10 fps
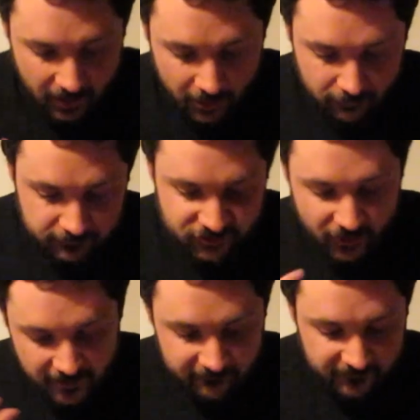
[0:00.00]
I'll
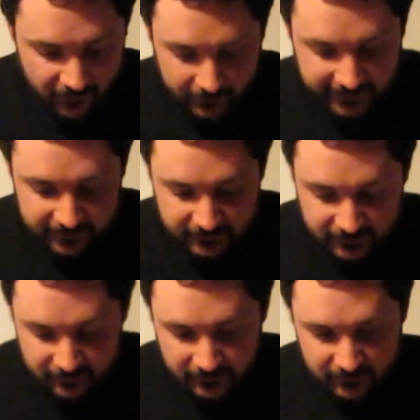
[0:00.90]
try and
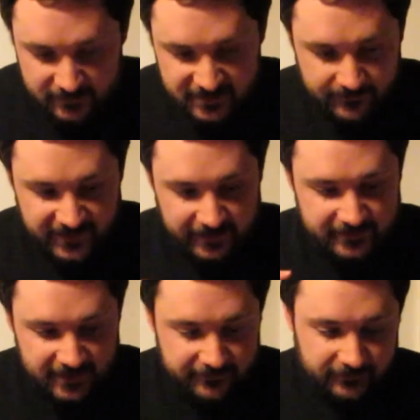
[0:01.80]
find something
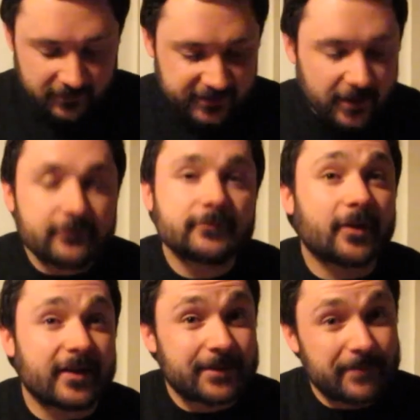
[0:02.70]
different. I don't
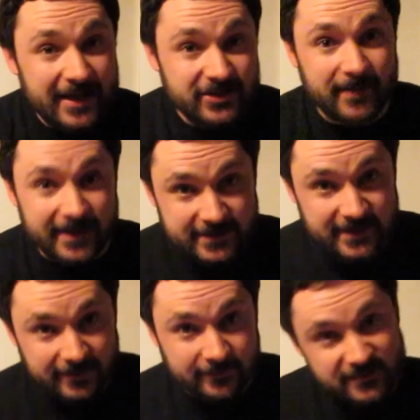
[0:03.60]
like batch
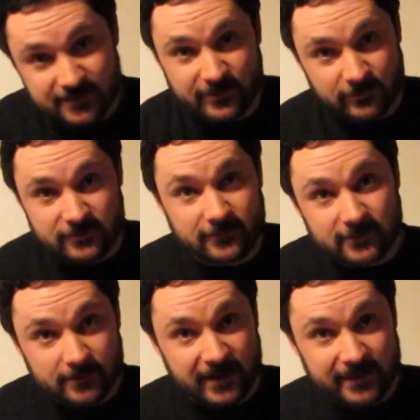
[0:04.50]
painting. It's something we'll
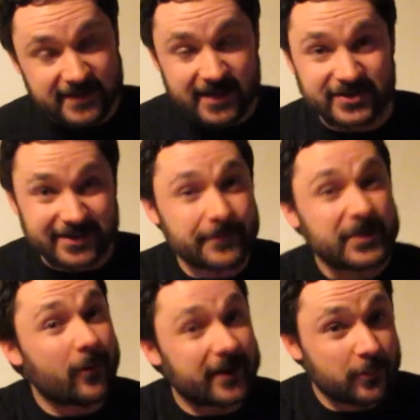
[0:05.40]
talk about. It's actually, it can
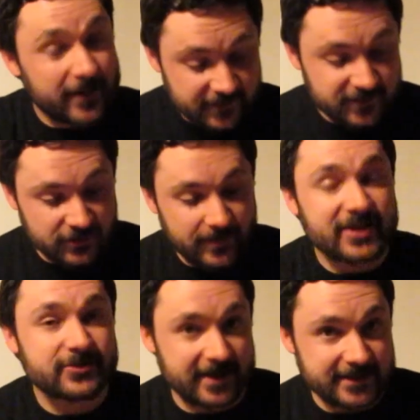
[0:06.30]
be quite quick to do
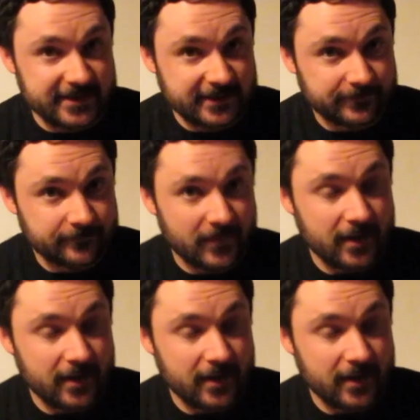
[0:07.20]
batch painting.